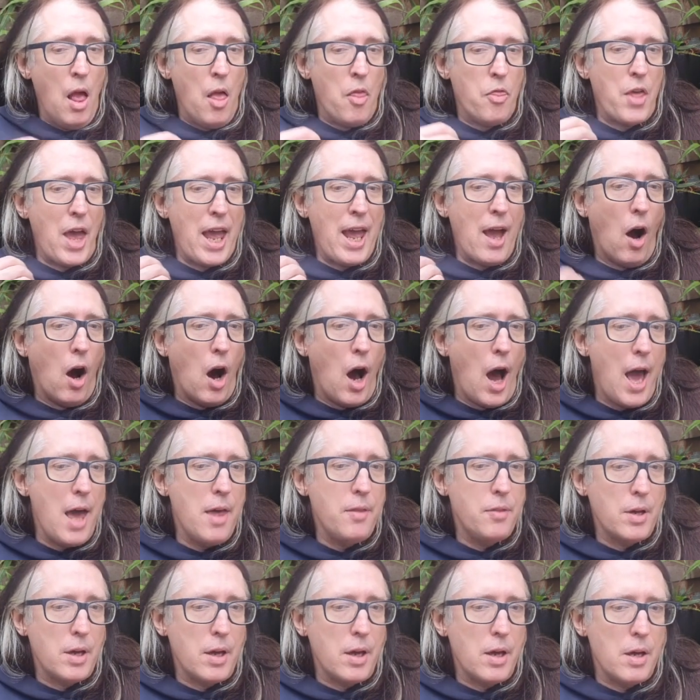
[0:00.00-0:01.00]
They
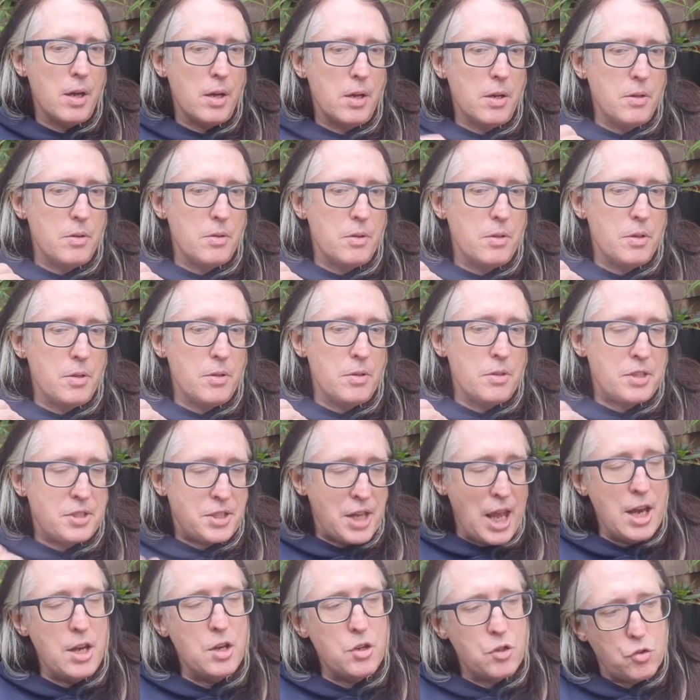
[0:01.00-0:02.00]
either
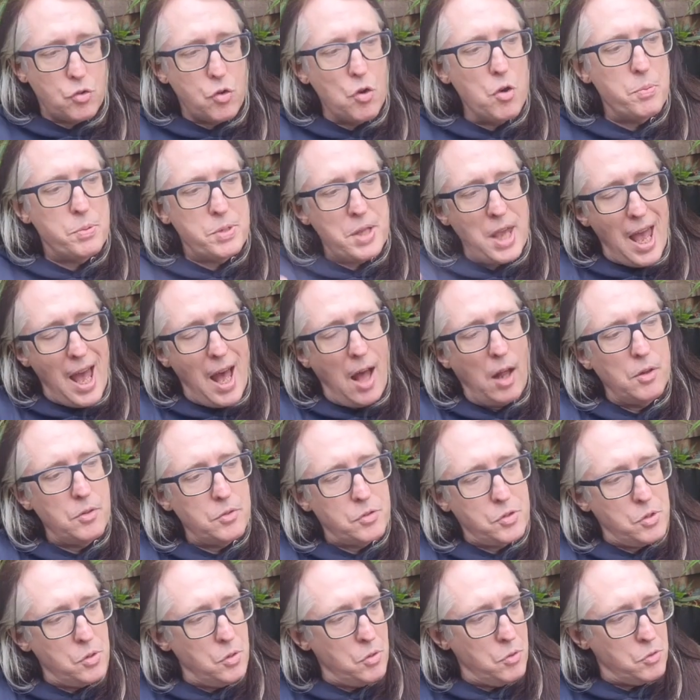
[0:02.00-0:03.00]
send troops out
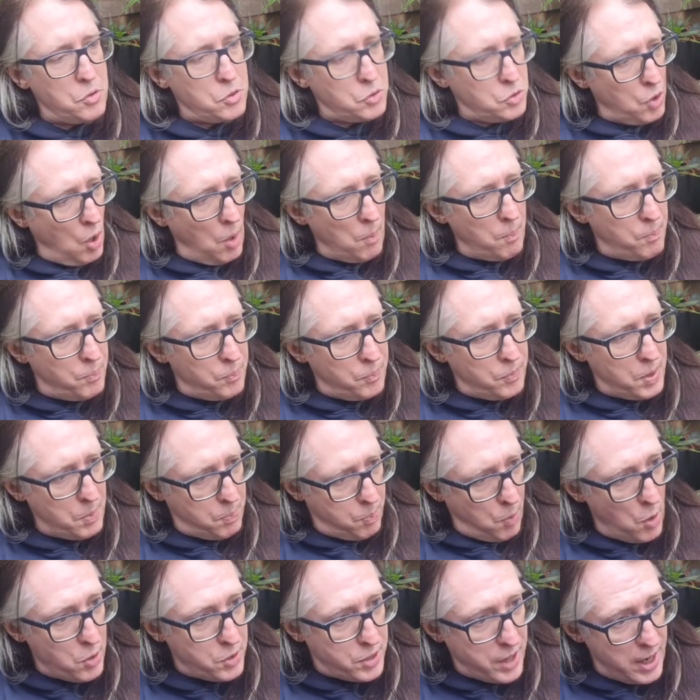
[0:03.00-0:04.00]
to stop the
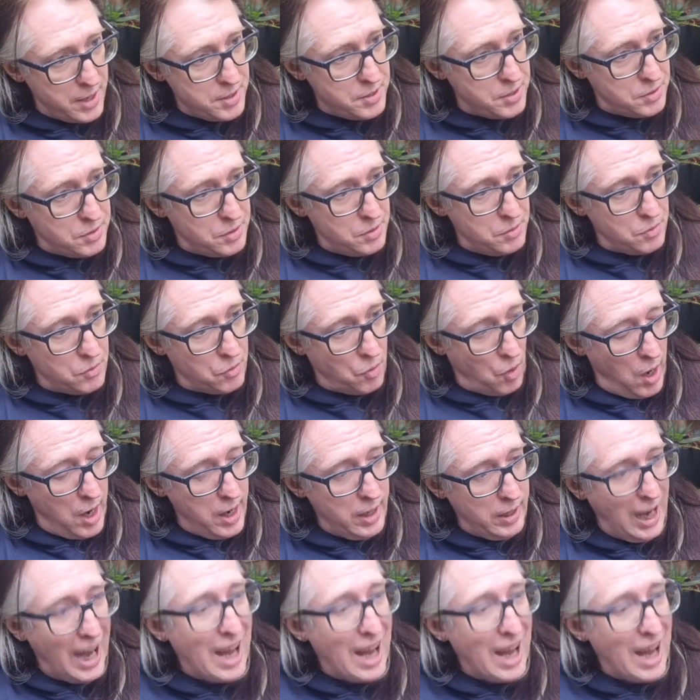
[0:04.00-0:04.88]
protests, right?